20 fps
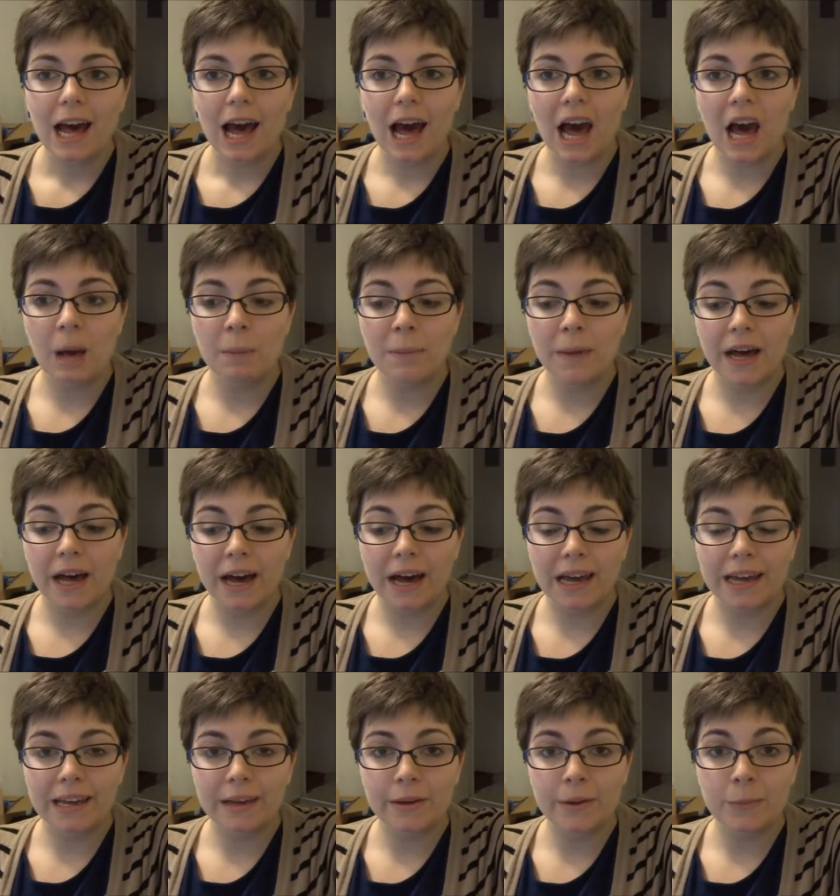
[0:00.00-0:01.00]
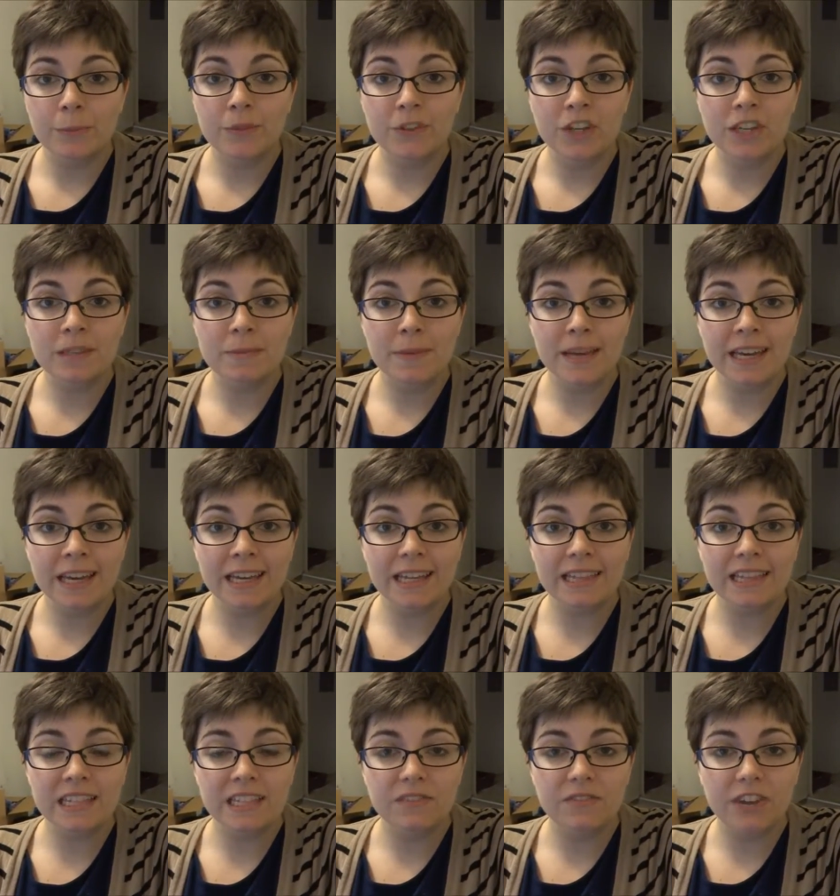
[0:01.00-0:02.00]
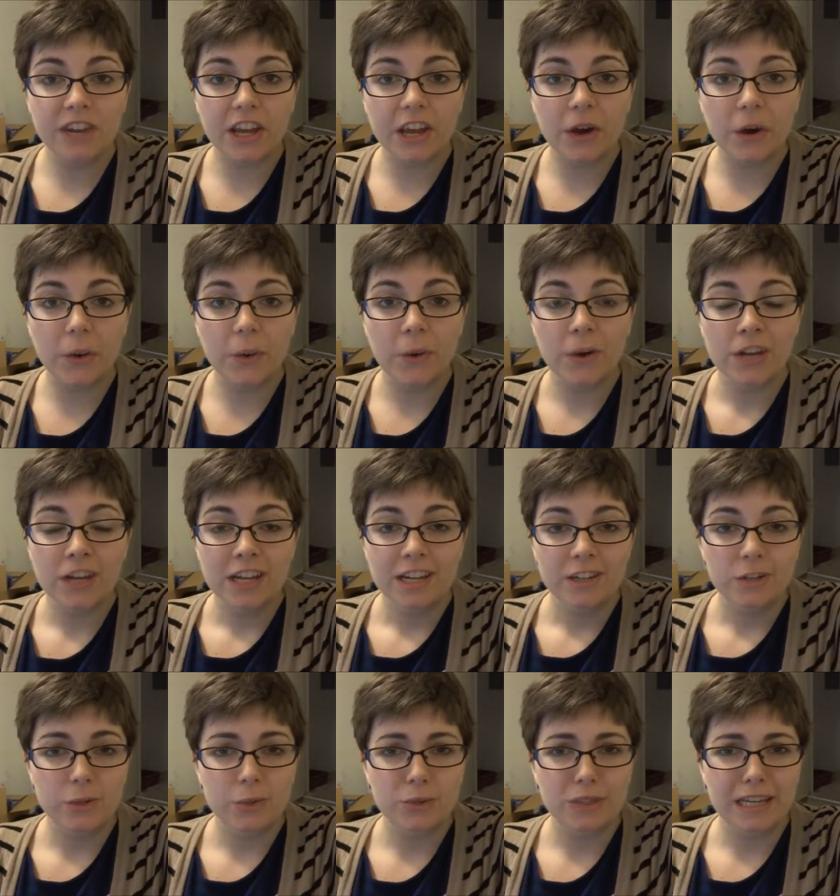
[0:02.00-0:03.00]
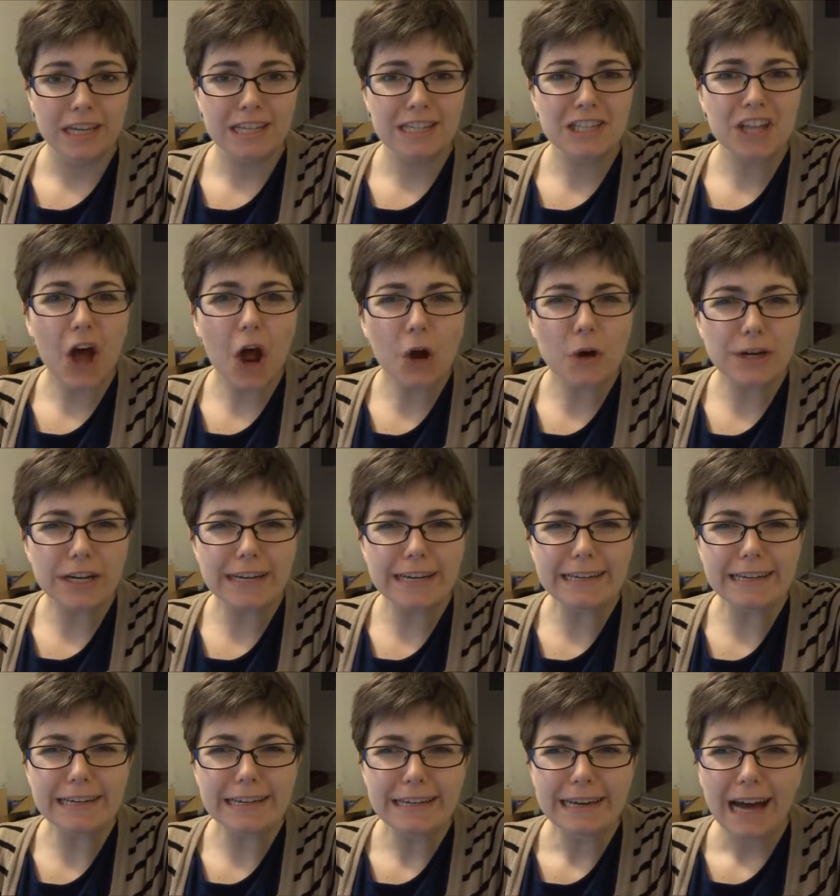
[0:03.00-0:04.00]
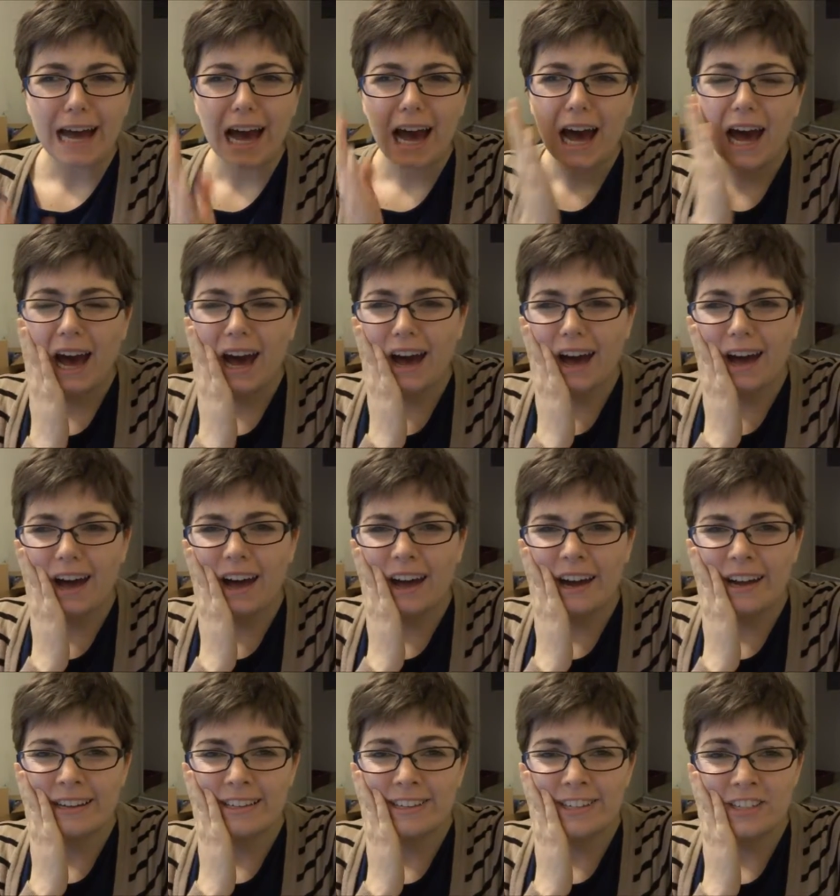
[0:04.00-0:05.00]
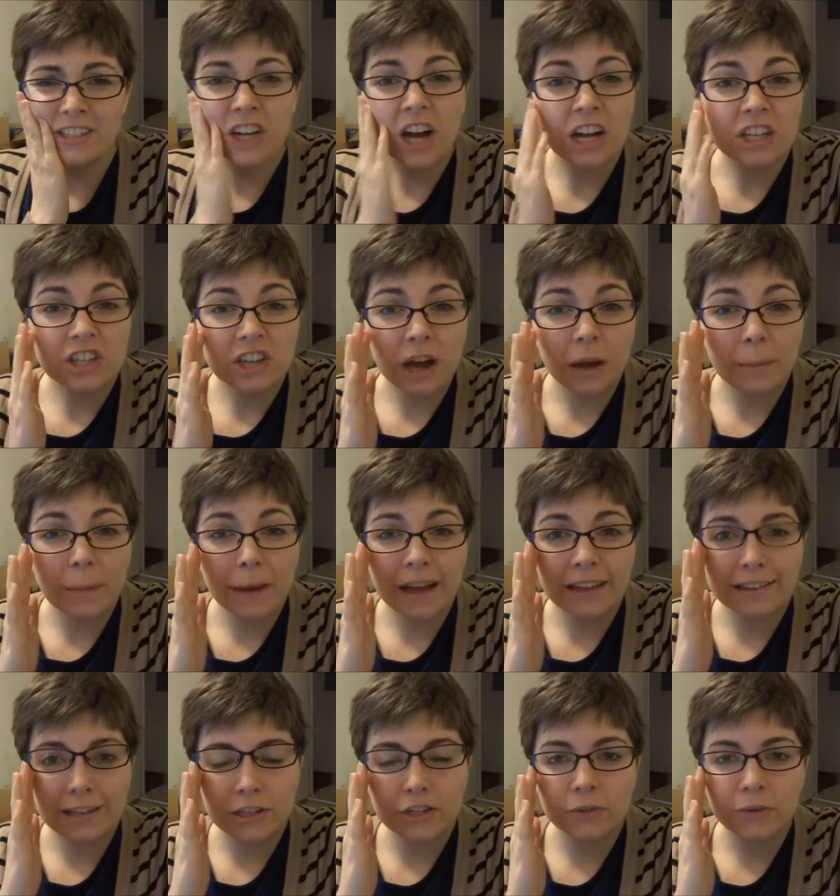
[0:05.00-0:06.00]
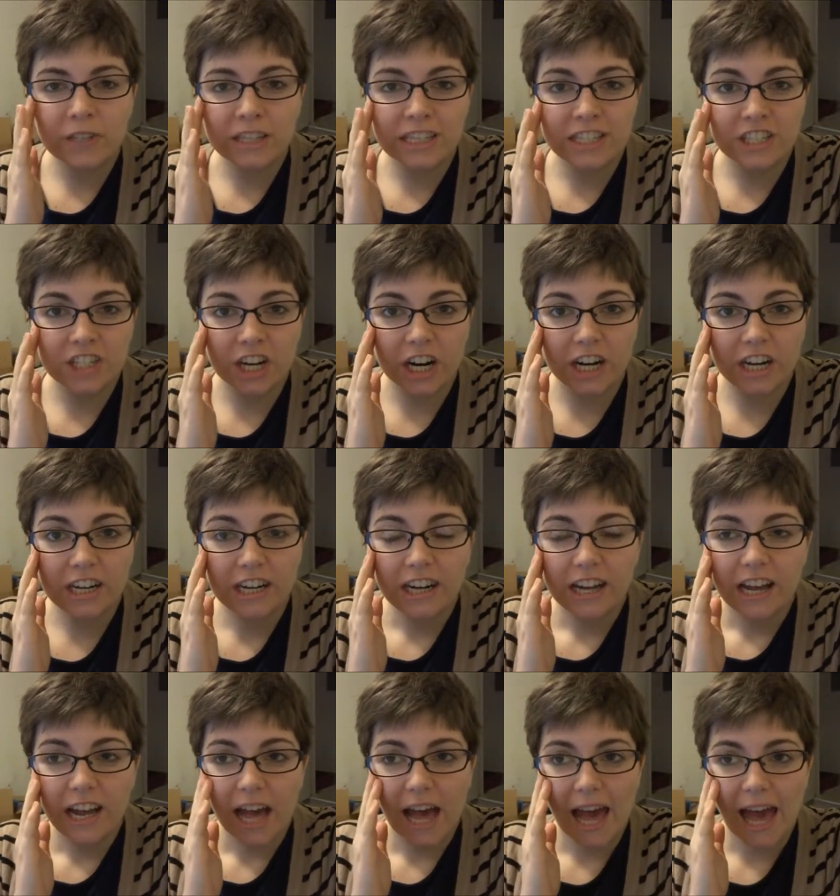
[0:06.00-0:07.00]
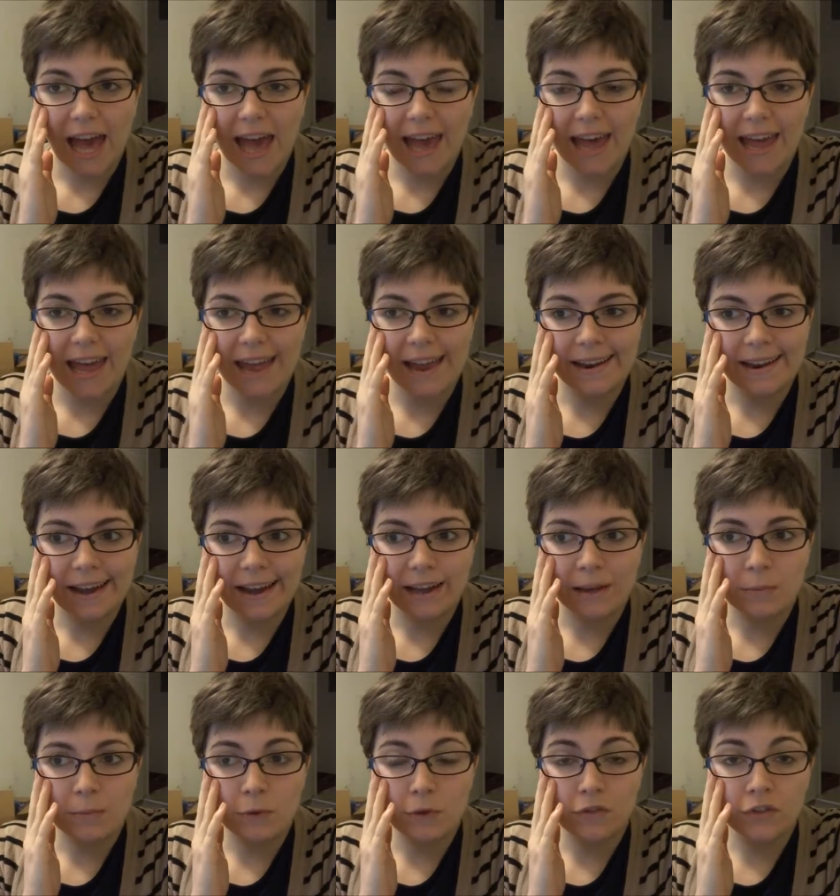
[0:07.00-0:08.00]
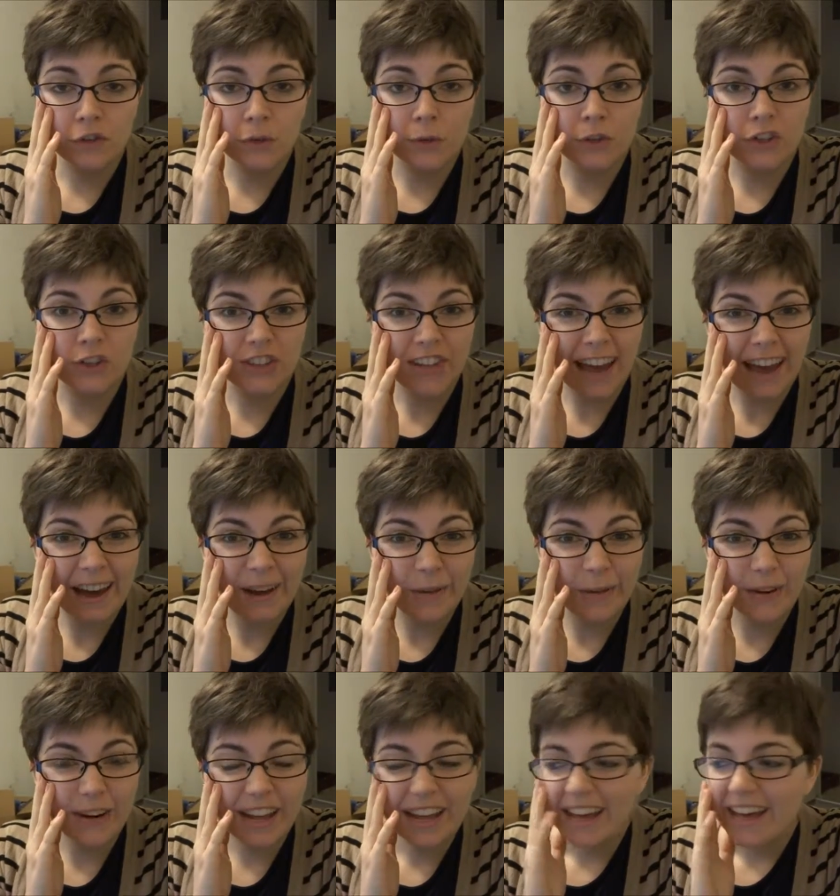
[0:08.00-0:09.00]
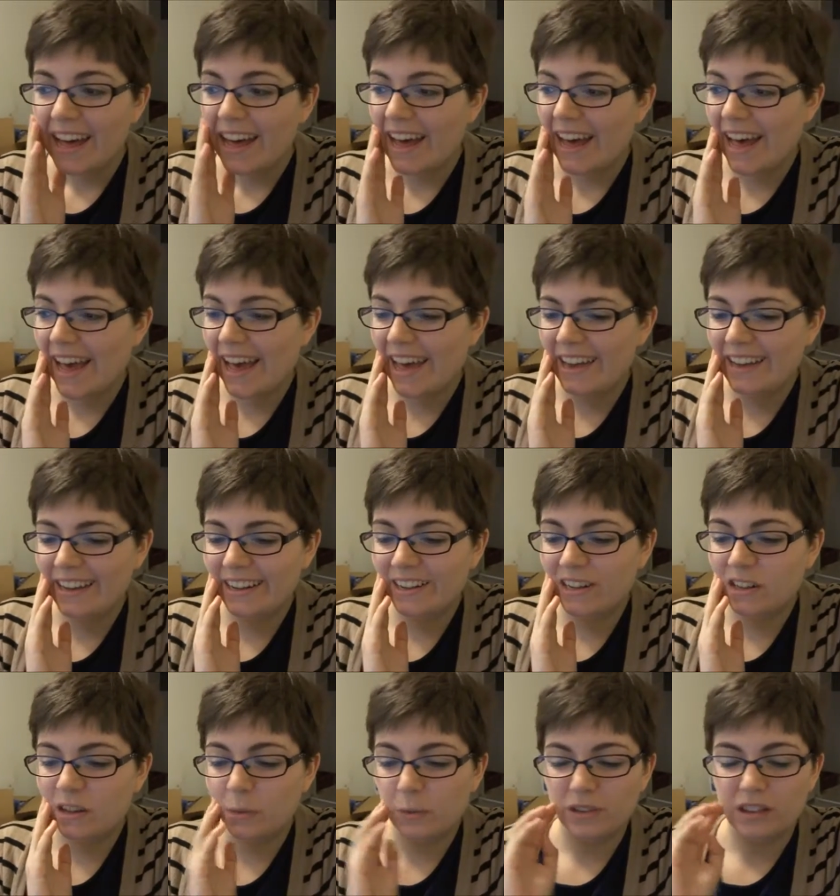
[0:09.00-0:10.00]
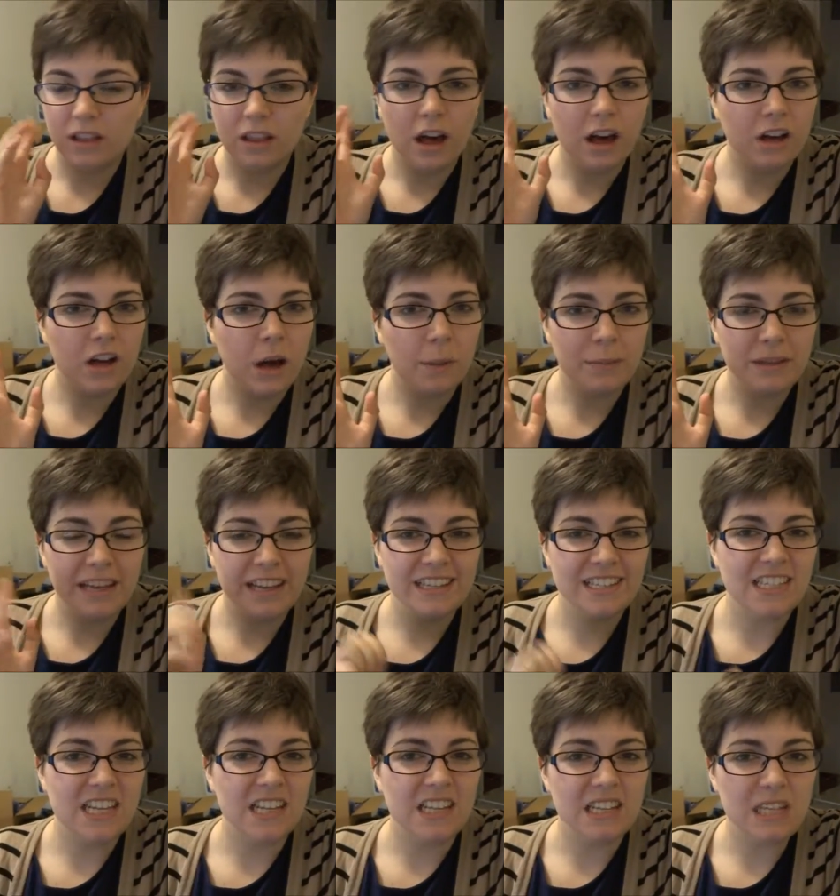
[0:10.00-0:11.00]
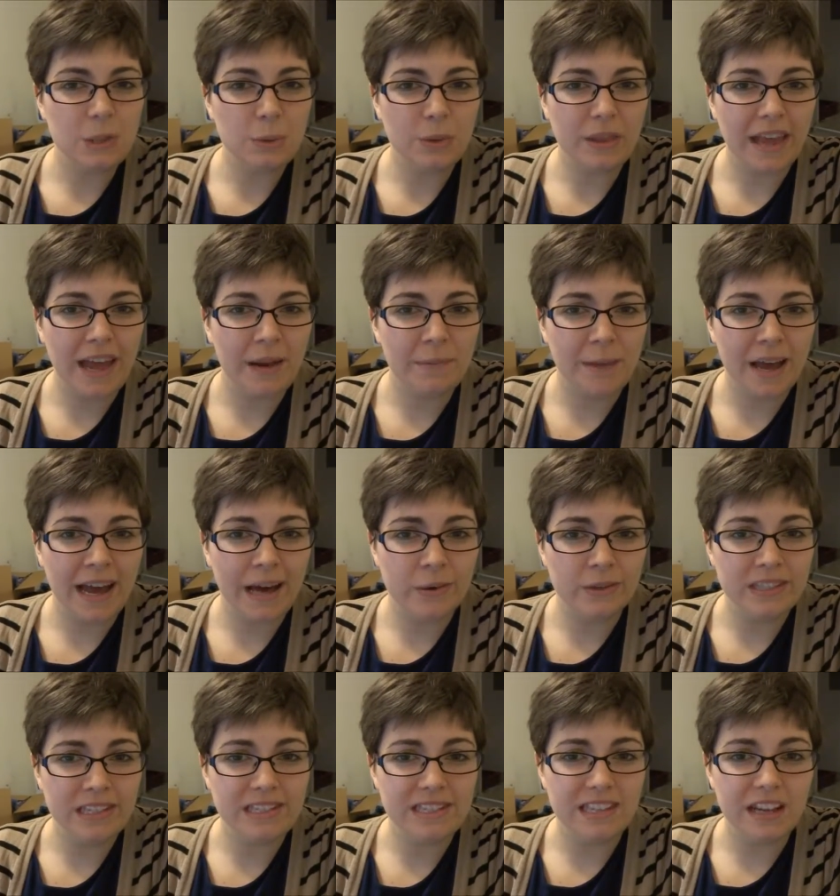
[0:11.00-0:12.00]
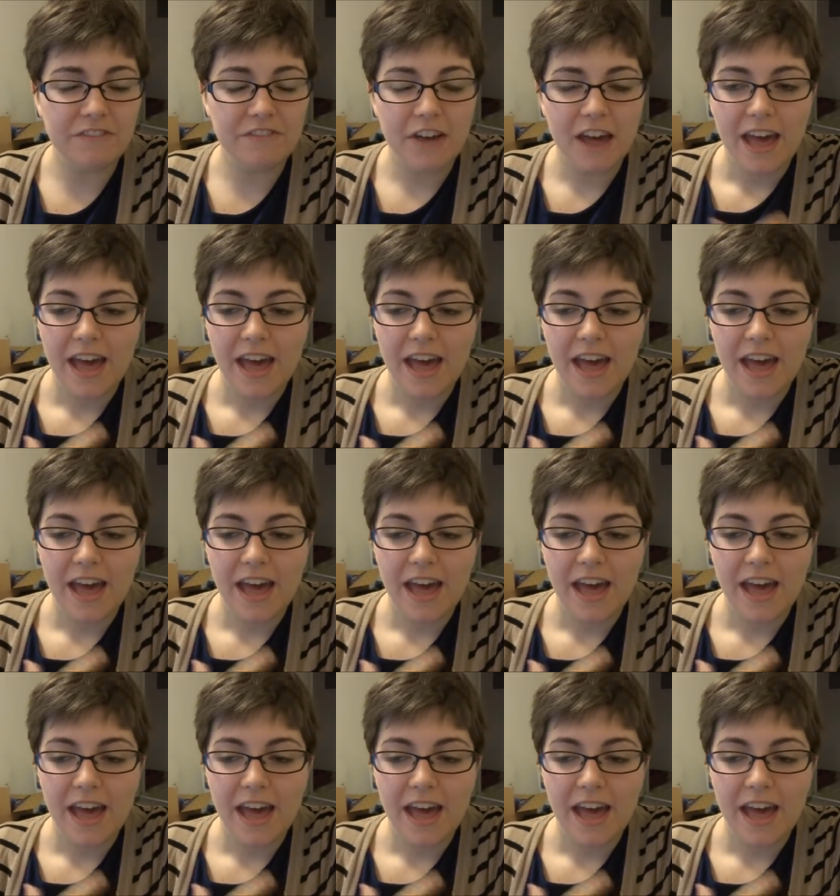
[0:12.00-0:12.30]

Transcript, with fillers: Um, I am just making this video to say sorry. Uh, I just got a job as a new teacher and I moved to a new town and there was a lot of complications with getting my house and stuff